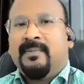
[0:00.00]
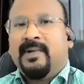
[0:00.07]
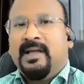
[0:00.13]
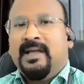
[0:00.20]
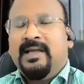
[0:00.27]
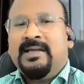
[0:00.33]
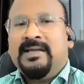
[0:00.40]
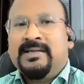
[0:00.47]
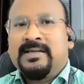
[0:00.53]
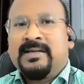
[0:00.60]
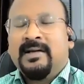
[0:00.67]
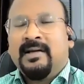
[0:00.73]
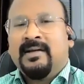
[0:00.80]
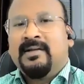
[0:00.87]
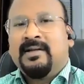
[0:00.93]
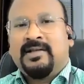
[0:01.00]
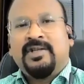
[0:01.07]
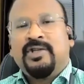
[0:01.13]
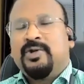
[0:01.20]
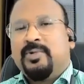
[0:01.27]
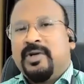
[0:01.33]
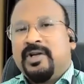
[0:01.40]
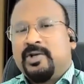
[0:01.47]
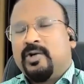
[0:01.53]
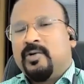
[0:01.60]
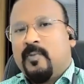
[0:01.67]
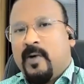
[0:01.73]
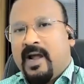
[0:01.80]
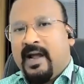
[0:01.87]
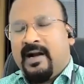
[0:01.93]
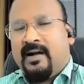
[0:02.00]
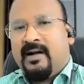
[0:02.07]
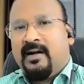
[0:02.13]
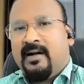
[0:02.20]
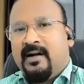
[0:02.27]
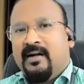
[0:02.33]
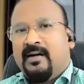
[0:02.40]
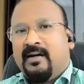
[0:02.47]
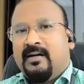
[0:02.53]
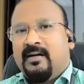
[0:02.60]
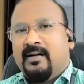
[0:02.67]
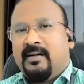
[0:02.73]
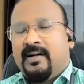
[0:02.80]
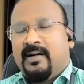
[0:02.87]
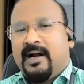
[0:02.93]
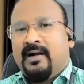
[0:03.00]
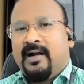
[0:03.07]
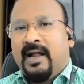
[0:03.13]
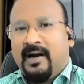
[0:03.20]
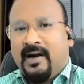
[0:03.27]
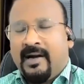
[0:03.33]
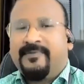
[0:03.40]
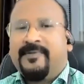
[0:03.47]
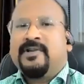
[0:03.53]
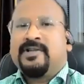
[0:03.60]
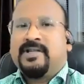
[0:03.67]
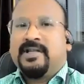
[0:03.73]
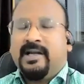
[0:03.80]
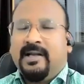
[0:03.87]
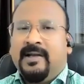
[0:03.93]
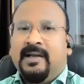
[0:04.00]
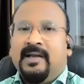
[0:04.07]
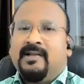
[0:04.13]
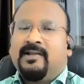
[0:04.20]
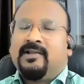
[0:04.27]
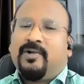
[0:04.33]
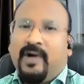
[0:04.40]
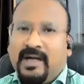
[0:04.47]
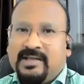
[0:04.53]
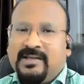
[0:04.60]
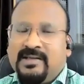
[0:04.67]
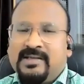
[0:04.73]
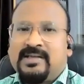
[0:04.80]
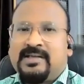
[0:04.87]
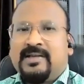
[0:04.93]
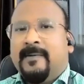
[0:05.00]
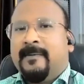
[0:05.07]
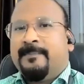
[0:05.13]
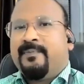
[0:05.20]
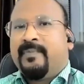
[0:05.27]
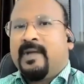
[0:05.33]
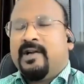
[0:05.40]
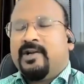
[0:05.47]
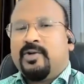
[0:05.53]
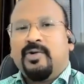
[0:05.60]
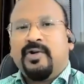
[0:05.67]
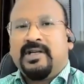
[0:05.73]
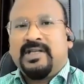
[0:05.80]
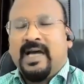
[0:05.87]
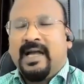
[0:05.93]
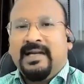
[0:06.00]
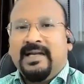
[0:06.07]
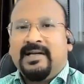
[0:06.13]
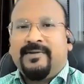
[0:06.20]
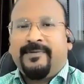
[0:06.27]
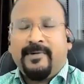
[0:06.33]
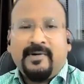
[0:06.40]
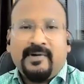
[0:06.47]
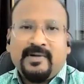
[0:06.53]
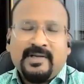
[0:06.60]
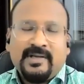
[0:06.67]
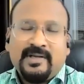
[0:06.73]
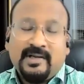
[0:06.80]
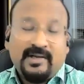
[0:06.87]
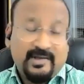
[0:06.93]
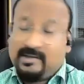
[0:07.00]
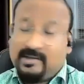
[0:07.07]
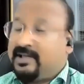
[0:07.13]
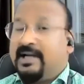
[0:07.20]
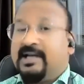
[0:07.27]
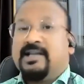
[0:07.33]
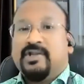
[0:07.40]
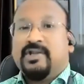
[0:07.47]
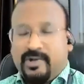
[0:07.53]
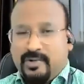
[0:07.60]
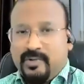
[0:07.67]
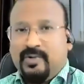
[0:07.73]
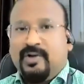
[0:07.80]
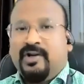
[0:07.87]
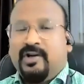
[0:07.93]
is a situation where an adversary threatens to retaliate first, threatens to,